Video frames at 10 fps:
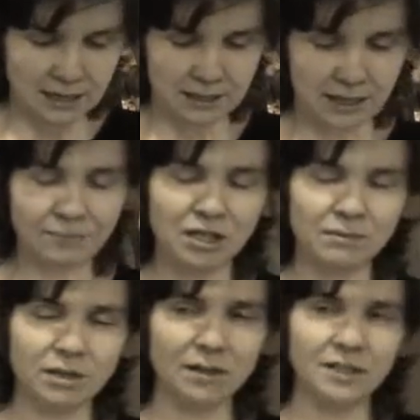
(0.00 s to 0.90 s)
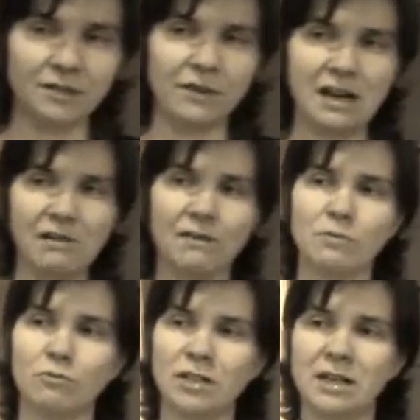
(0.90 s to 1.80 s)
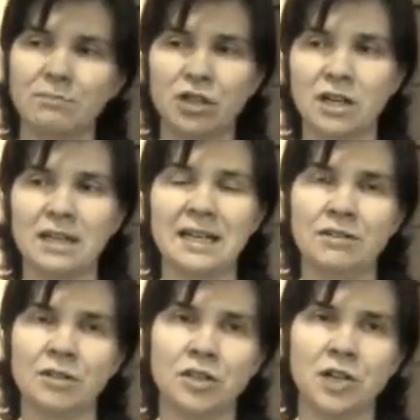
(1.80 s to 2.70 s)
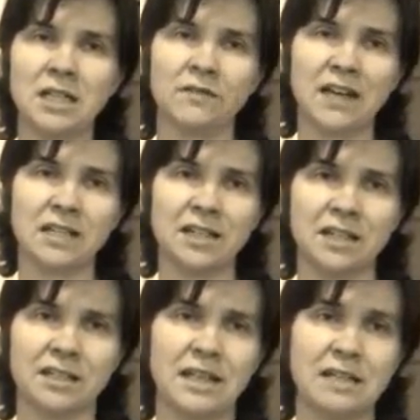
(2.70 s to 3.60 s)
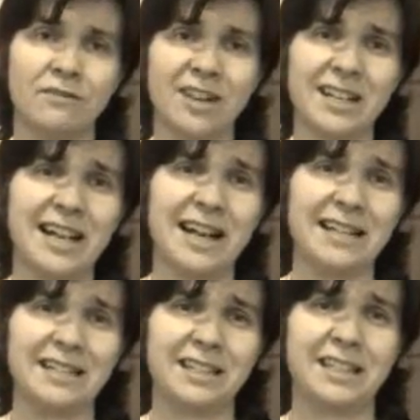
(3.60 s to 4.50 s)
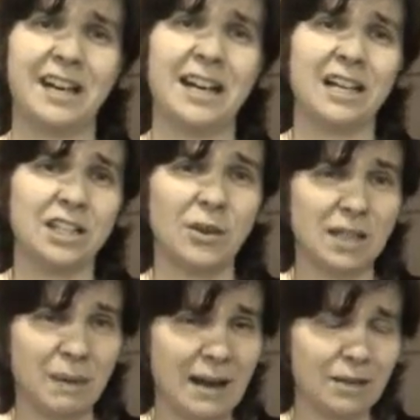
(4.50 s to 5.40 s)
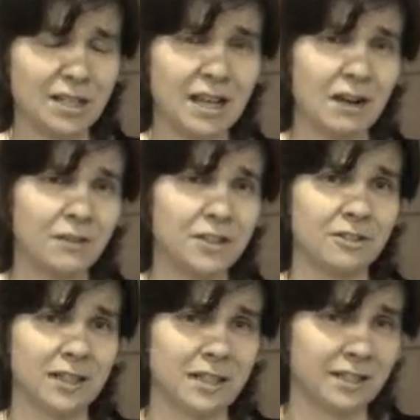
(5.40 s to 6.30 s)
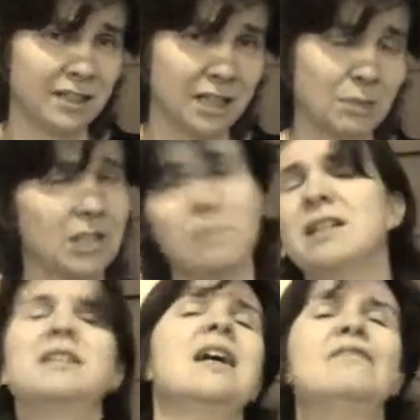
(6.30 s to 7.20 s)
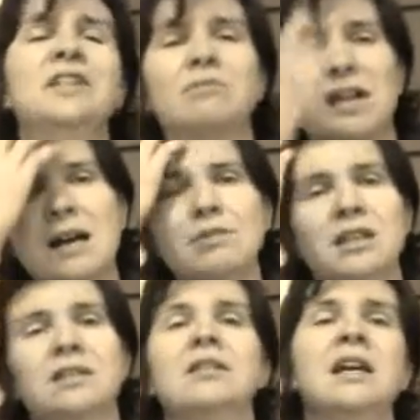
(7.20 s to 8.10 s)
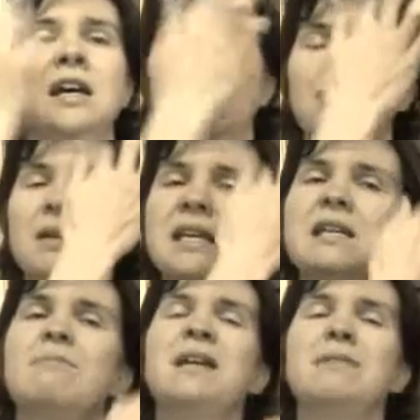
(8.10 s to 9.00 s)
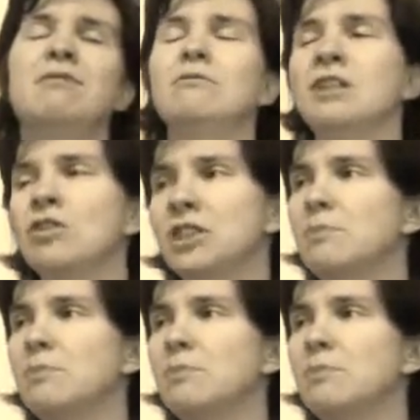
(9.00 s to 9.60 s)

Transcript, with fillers: Sometimes I do, however, when I'm trying to lean on the trust factor, as I said, I find it hard to, explain myself, to express myself. Sometimes it's many people on the